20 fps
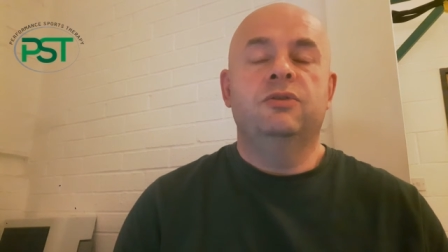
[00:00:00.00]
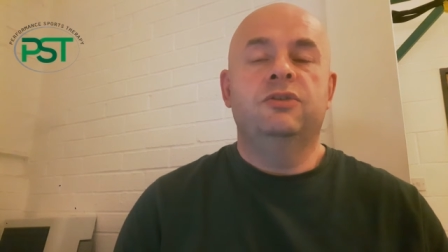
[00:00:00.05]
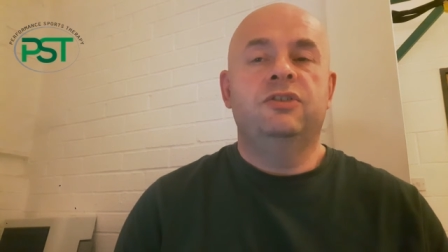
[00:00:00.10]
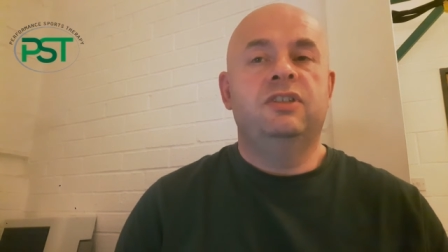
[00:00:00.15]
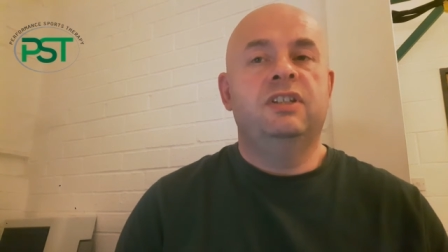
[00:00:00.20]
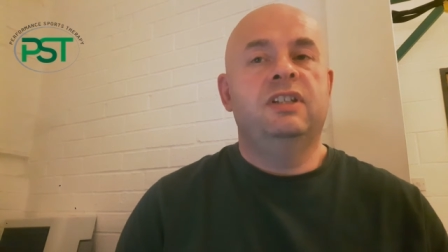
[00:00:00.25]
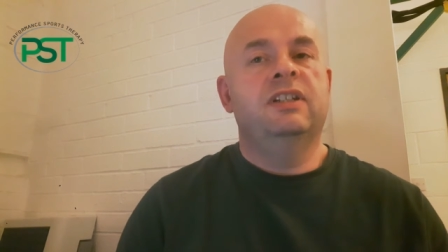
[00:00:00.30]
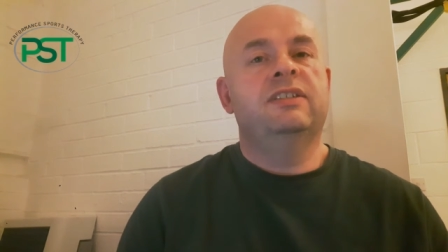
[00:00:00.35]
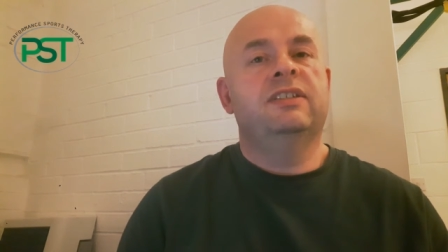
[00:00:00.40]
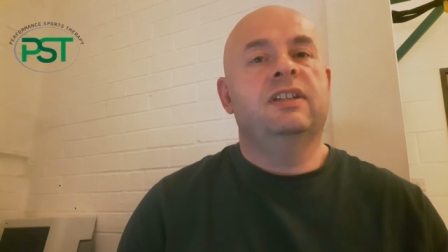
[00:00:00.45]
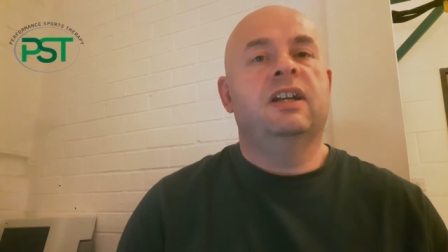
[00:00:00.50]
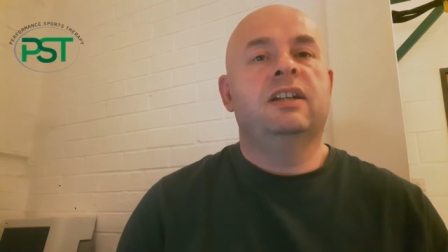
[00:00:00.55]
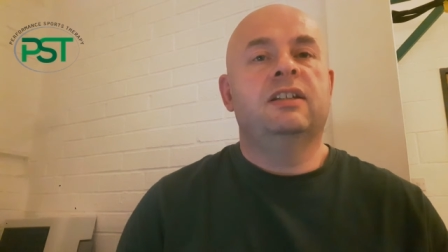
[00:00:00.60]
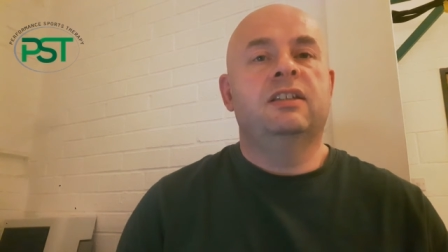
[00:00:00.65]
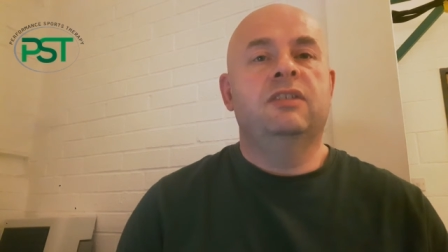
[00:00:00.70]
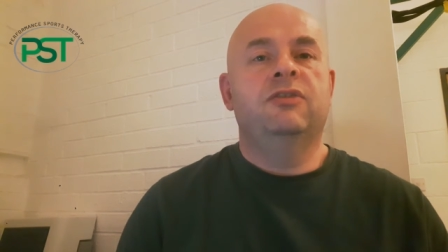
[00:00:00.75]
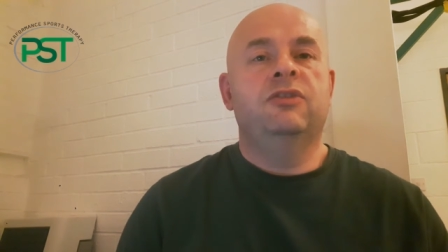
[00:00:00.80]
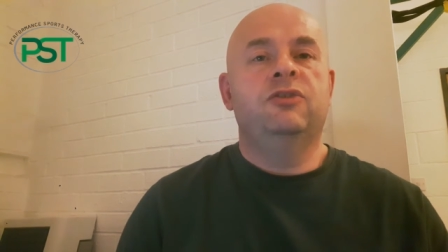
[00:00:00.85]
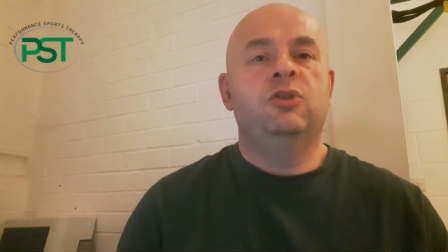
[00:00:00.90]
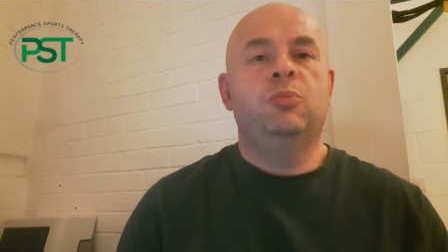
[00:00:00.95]
Stay as
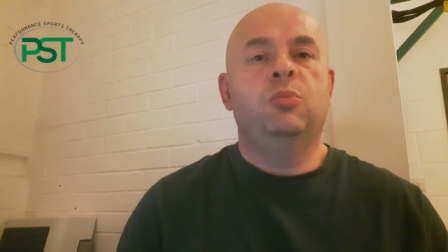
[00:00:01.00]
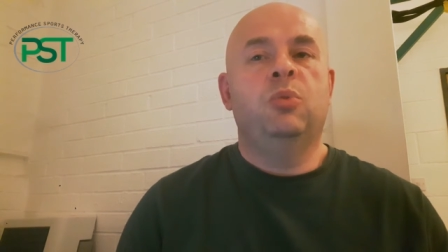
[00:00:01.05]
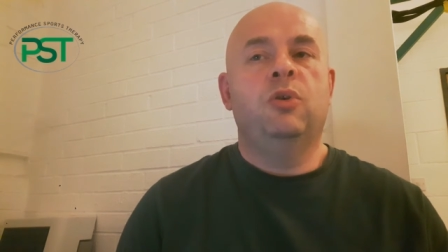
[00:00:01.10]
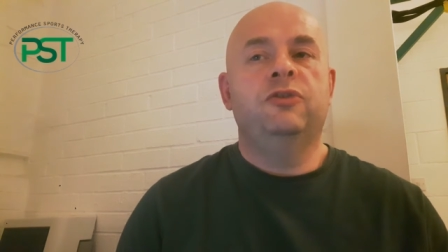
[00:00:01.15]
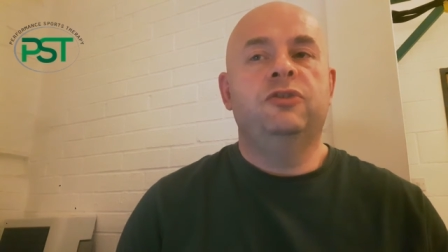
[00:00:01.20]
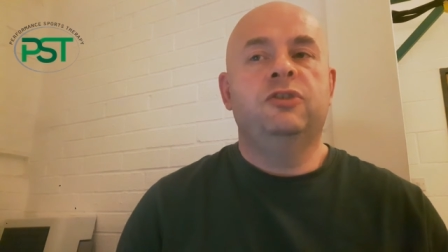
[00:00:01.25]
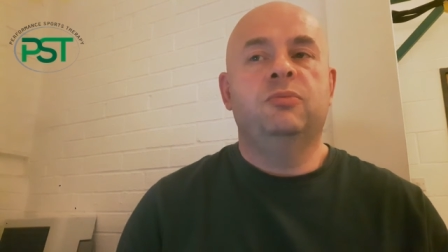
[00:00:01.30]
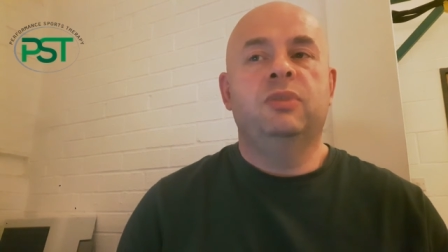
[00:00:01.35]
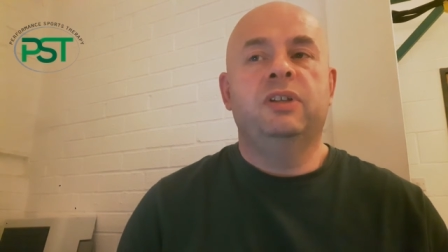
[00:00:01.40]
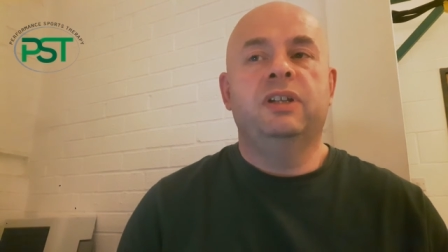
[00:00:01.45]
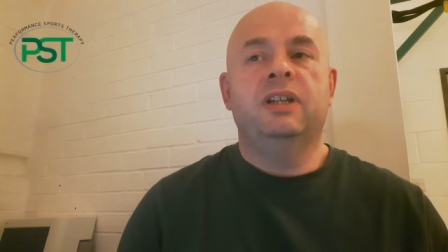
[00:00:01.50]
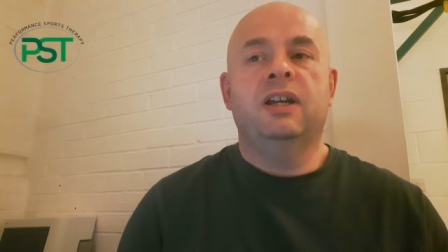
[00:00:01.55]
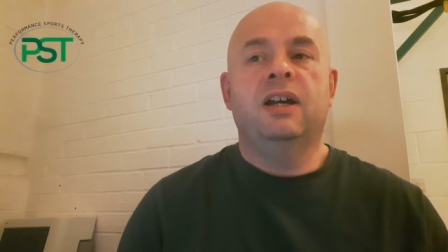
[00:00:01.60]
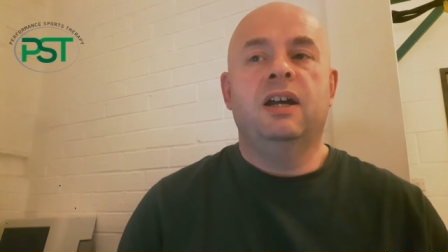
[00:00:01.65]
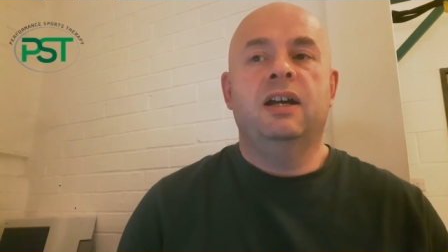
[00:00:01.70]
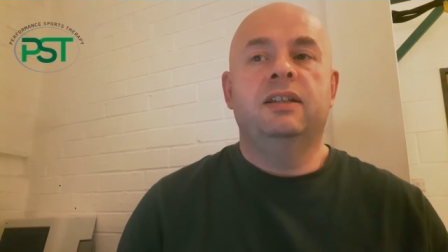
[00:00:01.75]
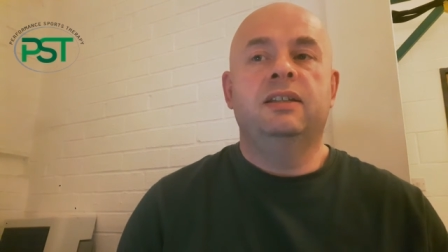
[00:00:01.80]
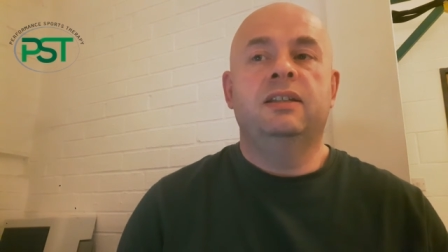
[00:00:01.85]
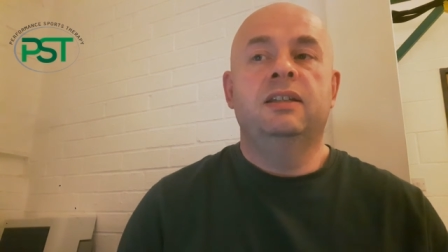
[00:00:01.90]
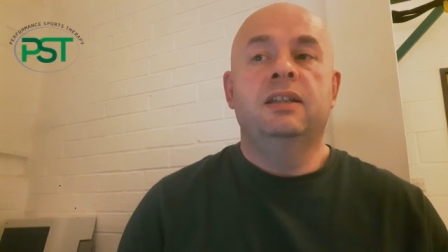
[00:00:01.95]
active as you possibly
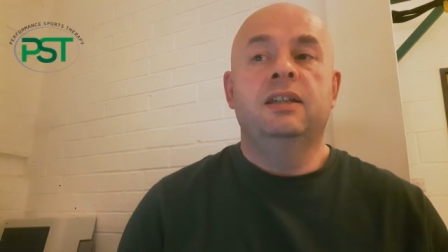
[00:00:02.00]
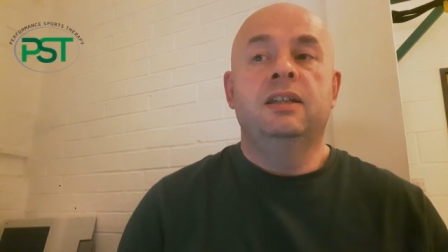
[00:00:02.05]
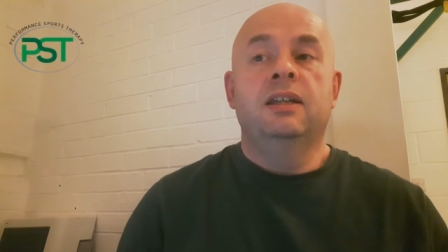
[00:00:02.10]
can,